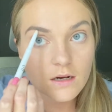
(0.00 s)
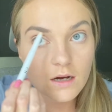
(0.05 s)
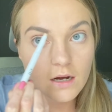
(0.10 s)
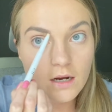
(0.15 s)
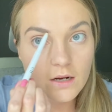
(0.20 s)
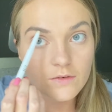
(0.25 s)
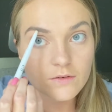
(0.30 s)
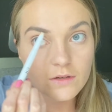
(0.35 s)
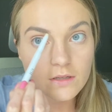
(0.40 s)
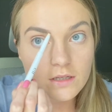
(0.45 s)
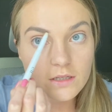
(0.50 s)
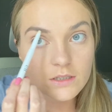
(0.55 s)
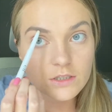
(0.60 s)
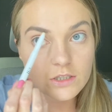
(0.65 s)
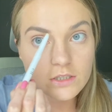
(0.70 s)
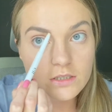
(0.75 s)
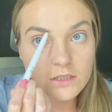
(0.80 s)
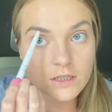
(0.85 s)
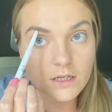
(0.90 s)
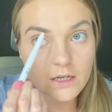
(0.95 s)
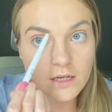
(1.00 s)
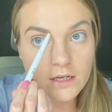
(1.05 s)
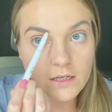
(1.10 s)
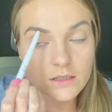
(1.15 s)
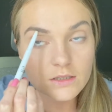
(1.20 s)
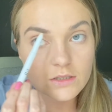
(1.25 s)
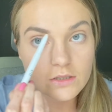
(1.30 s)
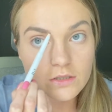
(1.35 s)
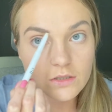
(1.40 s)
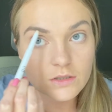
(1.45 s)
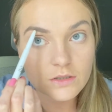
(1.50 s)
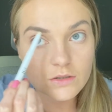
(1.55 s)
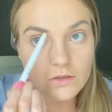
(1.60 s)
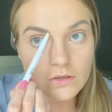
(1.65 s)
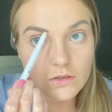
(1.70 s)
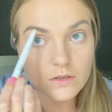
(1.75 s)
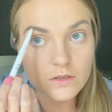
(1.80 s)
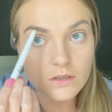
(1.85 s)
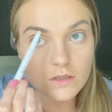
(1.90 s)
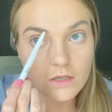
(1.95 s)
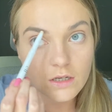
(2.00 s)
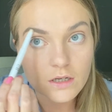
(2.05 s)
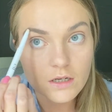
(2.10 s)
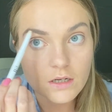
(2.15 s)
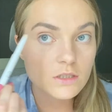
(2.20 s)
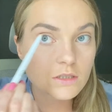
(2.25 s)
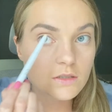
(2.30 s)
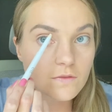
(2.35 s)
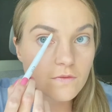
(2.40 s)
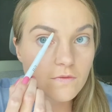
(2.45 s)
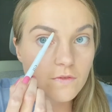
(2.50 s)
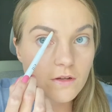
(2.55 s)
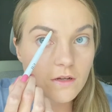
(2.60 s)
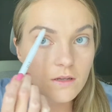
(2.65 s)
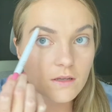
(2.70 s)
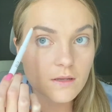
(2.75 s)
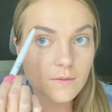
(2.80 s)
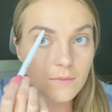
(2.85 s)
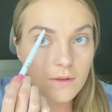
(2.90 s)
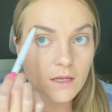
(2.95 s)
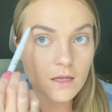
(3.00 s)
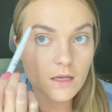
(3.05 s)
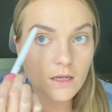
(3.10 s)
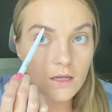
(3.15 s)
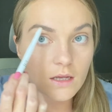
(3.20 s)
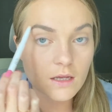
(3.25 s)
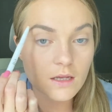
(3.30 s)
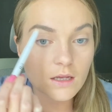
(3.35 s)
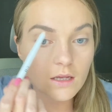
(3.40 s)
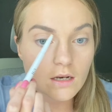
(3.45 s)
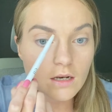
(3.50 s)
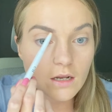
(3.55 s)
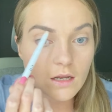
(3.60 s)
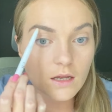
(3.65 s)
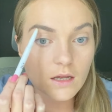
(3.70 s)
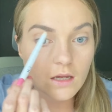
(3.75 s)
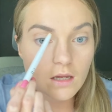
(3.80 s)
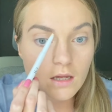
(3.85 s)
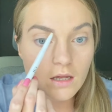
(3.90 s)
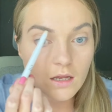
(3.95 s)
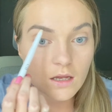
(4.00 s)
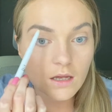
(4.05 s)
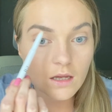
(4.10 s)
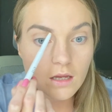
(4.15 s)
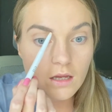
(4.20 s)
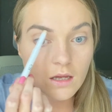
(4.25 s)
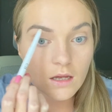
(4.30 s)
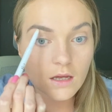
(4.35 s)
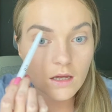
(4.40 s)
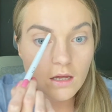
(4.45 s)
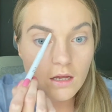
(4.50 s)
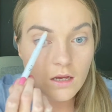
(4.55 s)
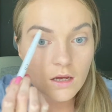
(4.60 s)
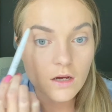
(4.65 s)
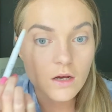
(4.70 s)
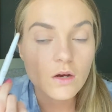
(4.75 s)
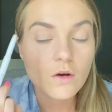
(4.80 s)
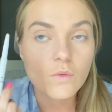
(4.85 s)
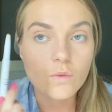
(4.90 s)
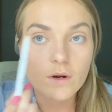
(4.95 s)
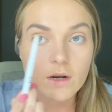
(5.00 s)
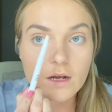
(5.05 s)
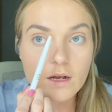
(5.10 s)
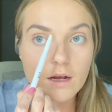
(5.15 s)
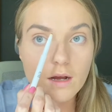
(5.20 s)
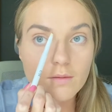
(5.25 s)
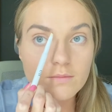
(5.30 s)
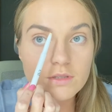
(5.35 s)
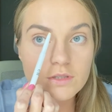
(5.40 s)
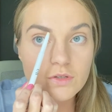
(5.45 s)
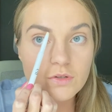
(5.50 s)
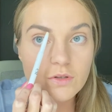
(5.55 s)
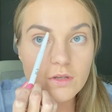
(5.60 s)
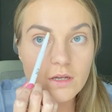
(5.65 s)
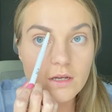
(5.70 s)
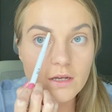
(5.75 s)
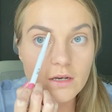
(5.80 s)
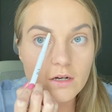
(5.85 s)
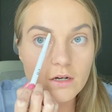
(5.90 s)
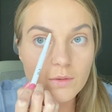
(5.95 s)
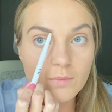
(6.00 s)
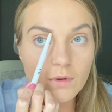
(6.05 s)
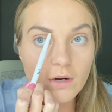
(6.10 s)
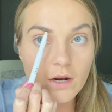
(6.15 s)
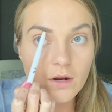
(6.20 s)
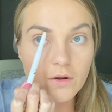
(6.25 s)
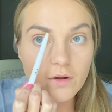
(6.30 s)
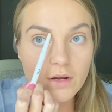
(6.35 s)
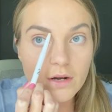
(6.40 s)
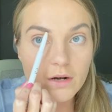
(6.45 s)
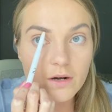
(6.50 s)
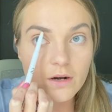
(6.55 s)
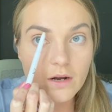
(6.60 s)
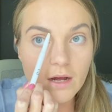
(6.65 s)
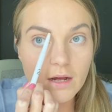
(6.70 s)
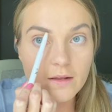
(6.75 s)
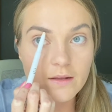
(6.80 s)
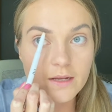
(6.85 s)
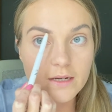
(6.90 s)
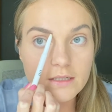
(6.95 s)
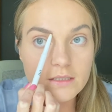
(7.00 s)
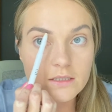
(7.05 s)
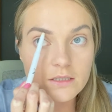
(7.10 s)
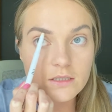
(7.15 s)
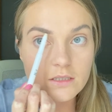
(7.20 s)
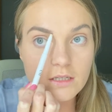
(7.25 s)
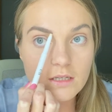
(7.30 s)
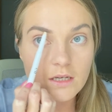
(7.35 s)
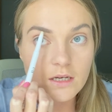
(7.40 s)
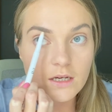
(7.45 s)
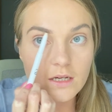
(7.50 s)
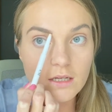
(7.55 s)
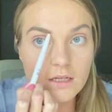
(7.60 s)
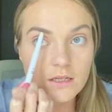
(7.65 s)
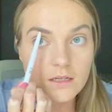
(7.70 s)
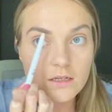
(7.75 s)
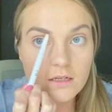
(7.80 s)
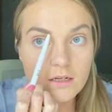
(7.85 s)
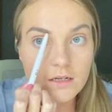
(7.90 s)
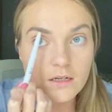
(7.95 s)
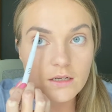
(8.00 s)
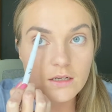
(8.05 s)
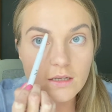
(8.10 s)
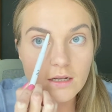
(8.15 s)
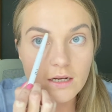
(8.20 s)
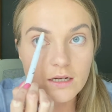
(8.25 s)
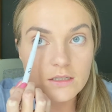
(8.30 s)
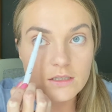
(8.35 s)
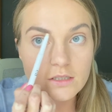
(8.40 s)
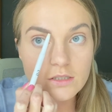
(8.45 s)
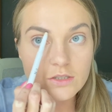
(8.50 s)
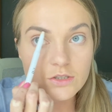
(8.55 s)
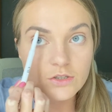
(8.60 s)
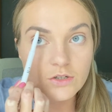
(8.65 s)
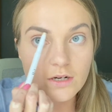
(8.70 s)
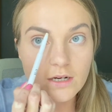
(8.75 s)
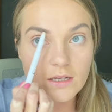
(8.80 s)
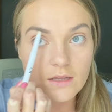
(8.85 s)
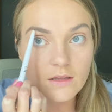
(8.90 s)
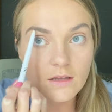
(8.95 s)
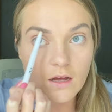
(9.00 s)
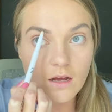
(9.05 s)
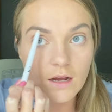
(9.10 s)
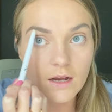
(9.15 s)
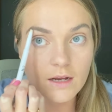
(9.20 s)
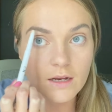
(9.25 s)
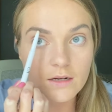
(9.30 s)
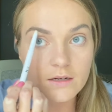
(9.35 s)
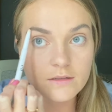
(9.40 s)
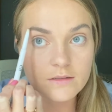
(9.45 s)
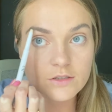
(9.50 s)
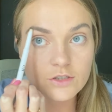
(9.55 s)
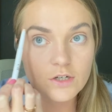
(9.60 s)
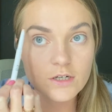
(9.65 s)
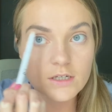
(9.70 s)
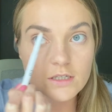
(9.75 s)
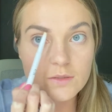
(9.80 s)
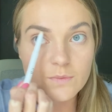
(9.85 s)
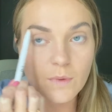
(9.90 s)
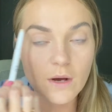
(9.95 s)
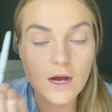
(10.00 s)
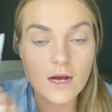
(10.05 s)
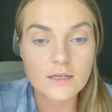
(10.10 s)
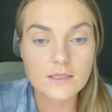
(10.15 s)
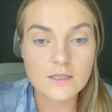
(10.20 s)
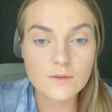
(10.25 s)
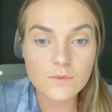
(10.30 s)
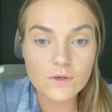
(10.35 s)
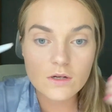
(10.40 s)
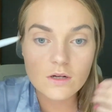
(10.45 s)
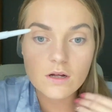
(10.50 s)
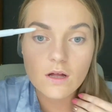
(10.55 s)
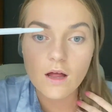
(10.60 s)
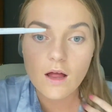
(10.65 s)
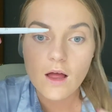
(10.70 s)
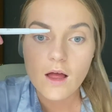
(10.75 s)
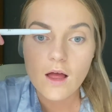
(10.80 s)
I really just like to just fill them in. When it comes to the inner brow here, I like to get like a straight line, straight as possible.